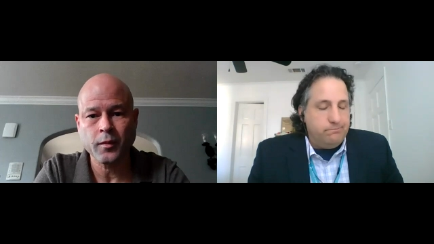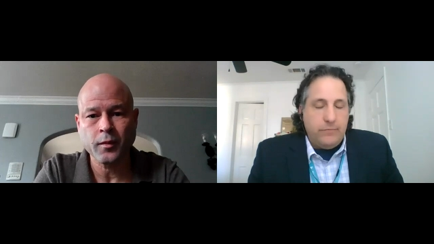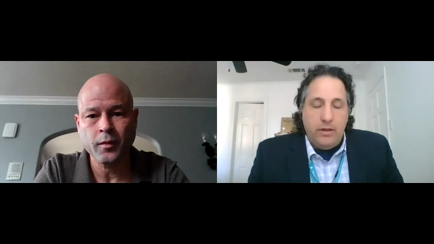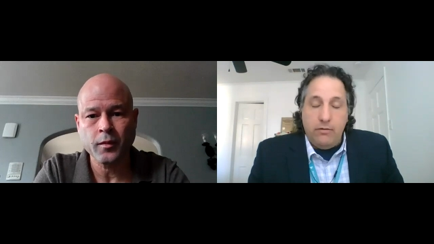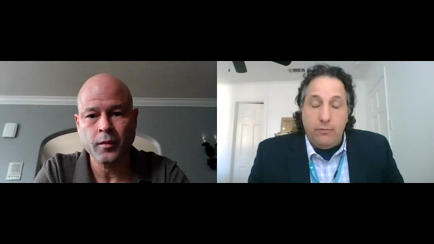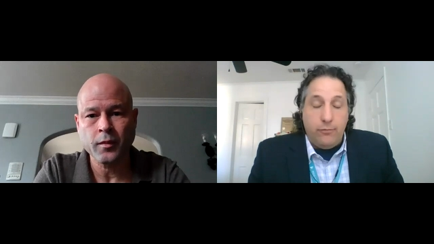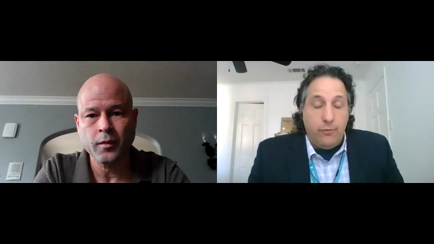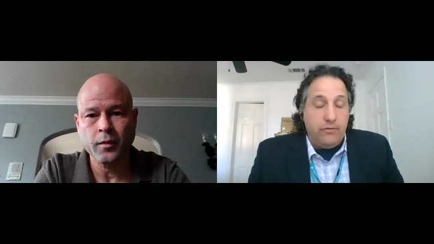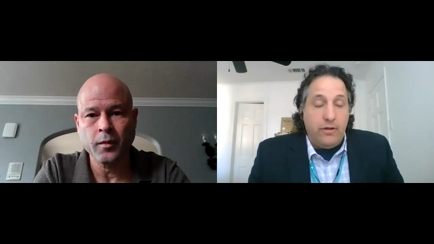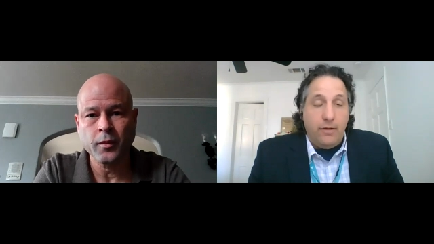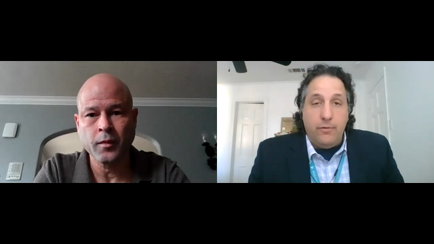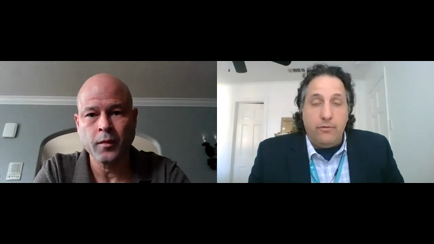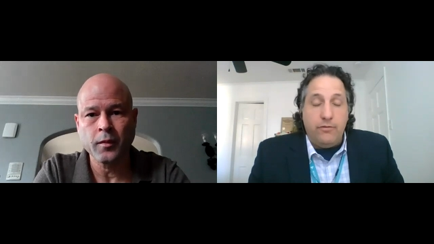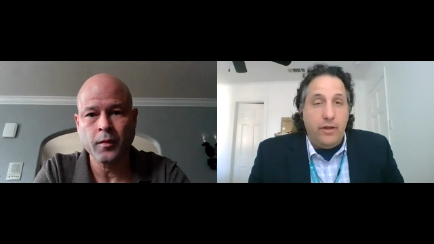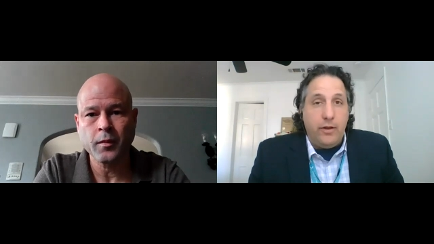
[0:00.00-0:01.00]
Speaker 1: is the first time
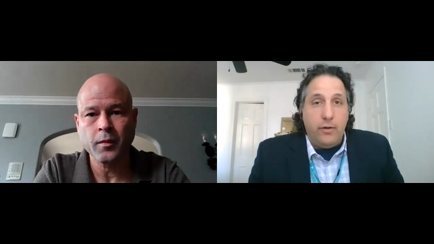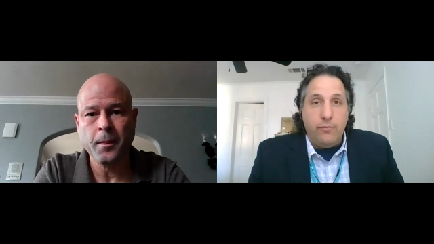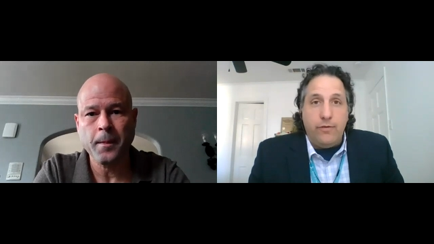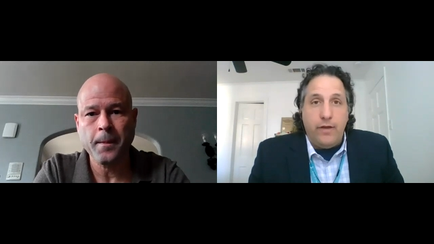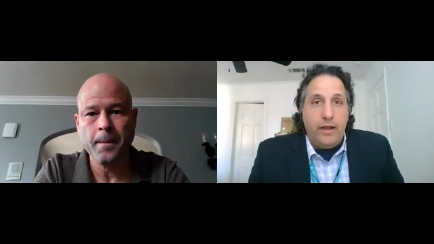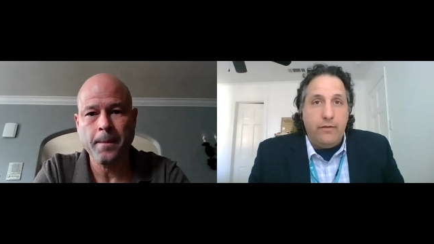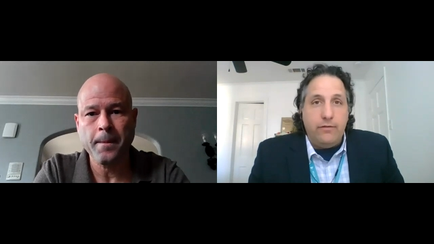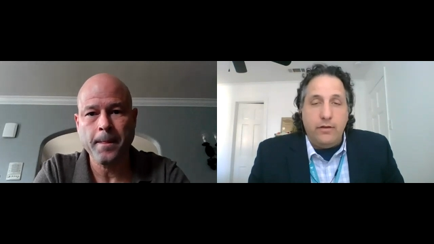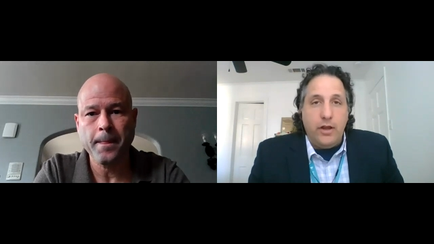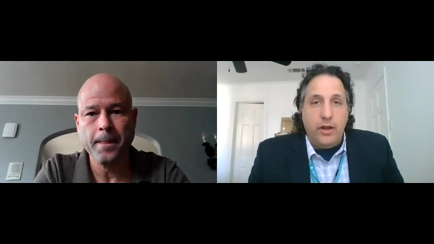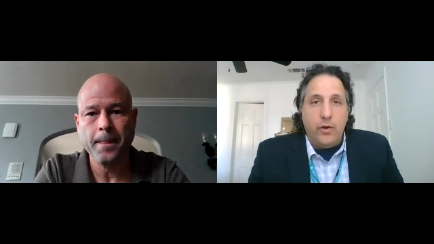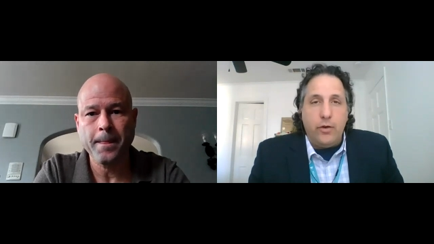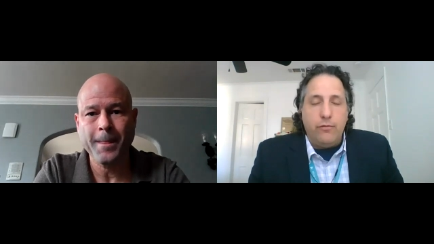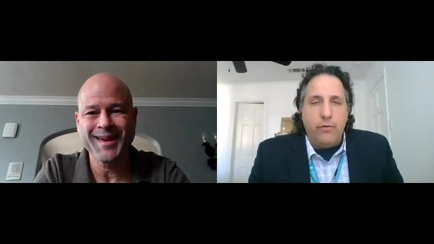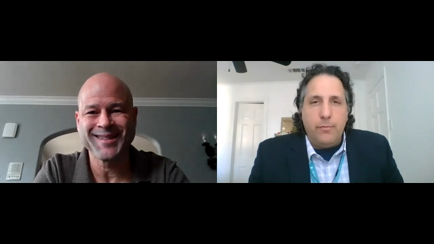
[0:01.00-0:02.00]
they're seeing your face and
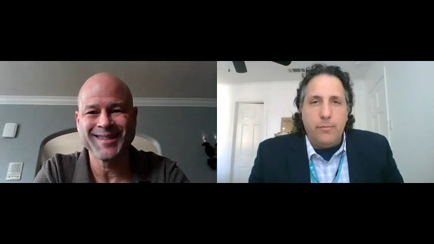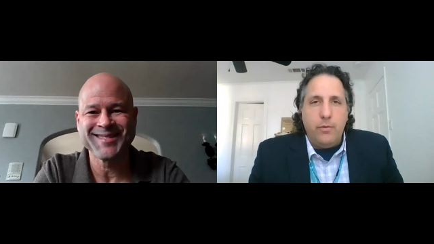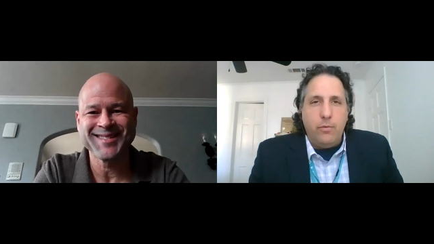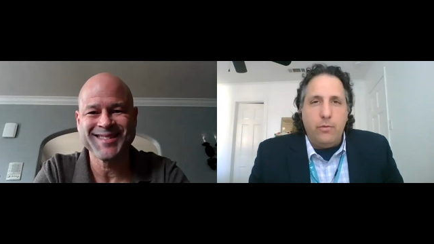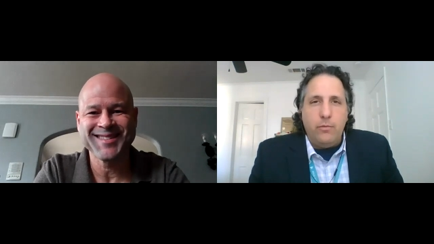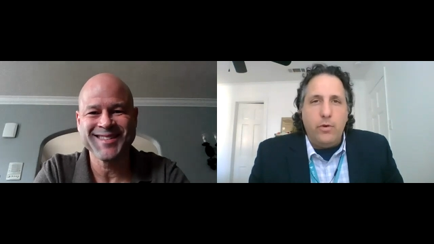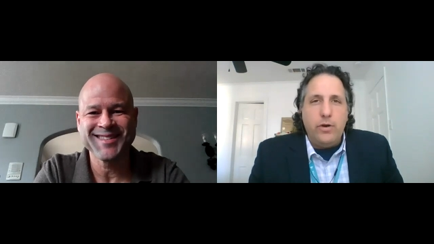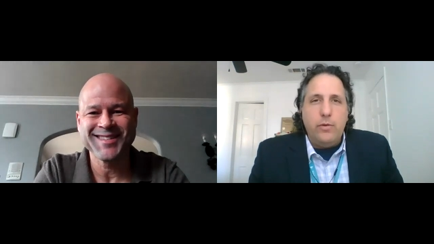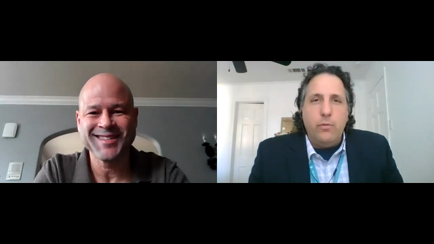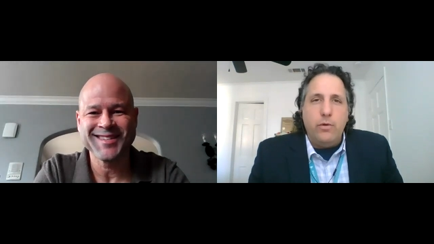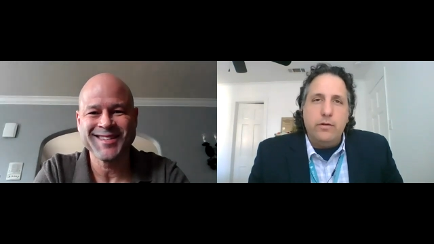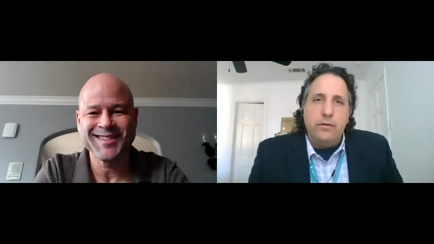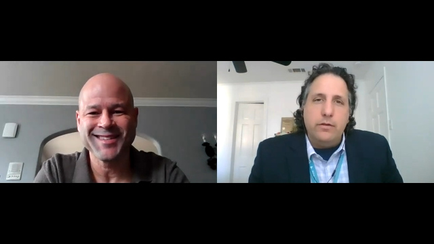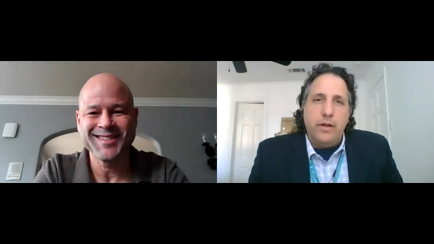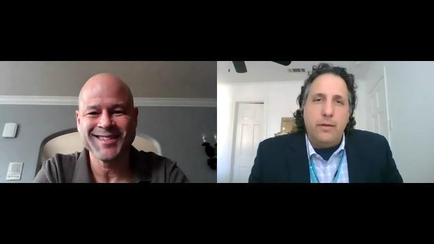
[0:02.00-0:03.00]
hearing from you, what, what do you
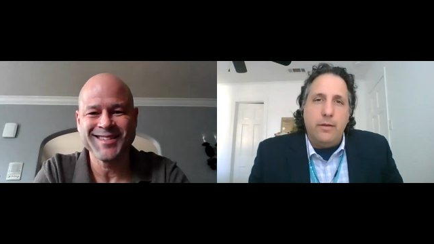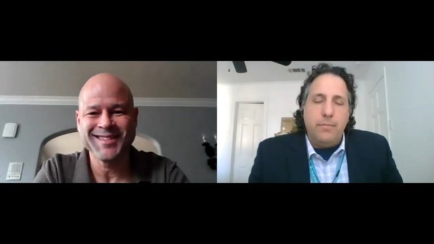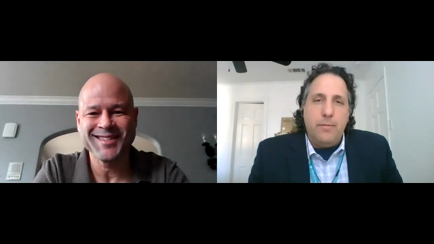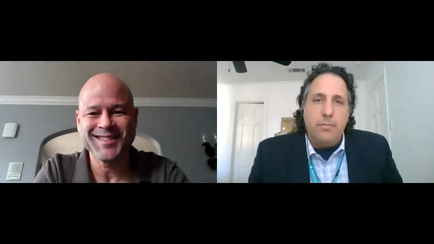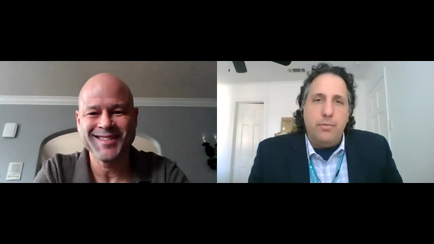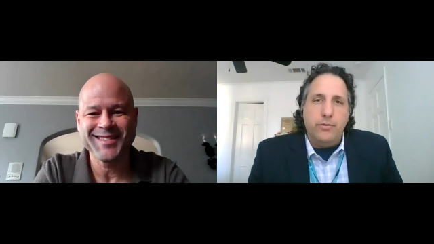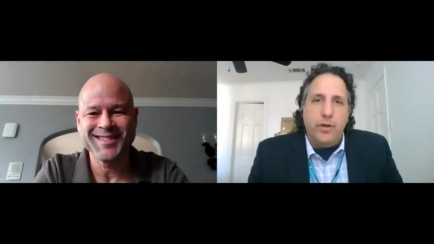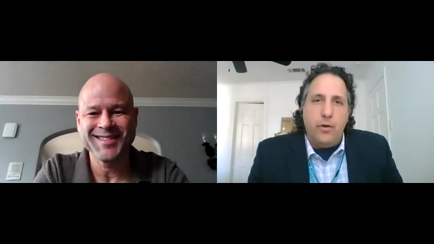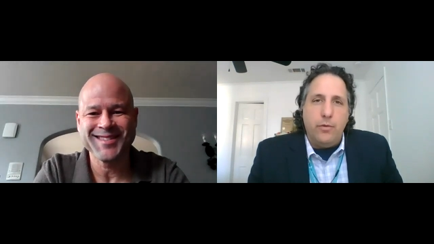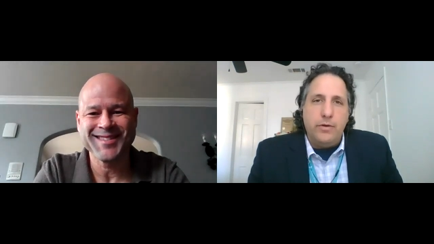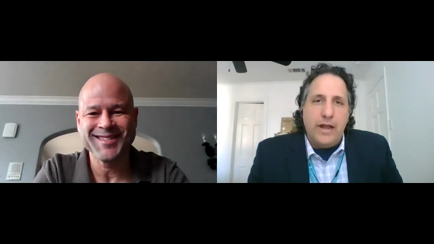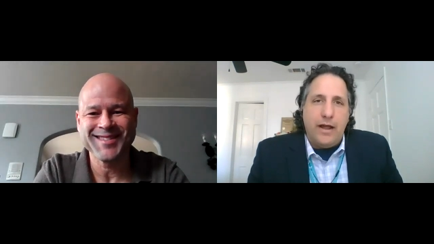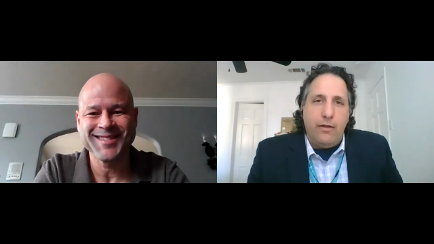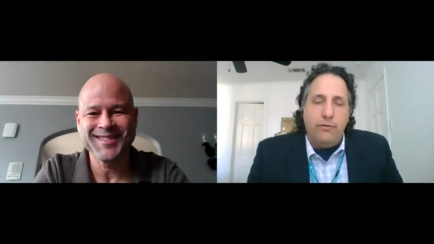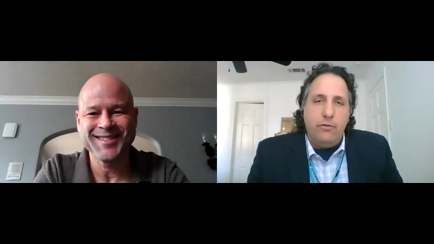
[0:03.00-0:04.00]
want to let people know in
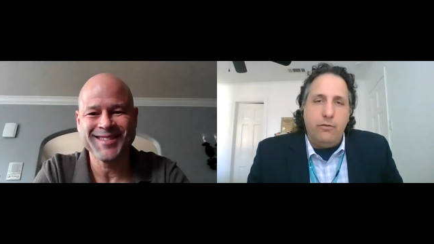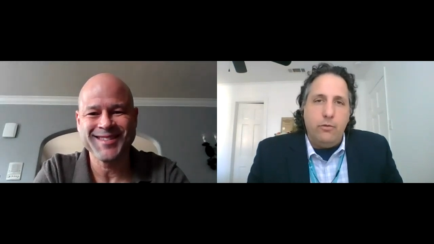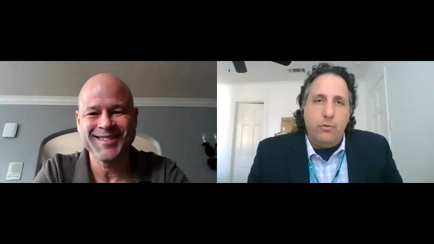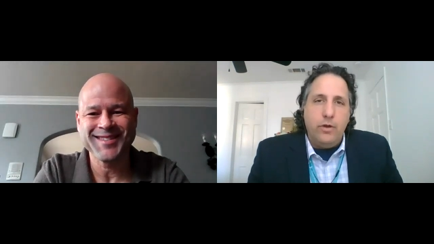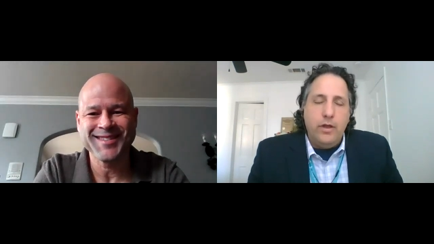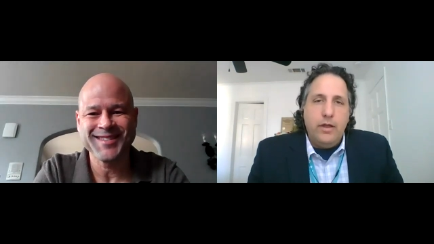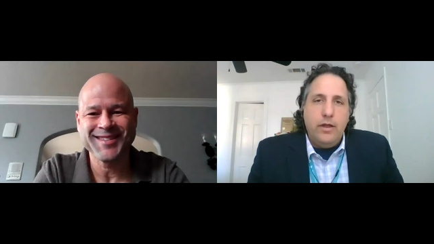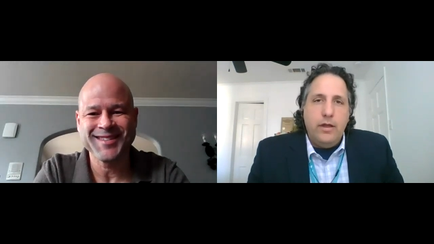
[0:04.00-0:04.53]
Dallas who,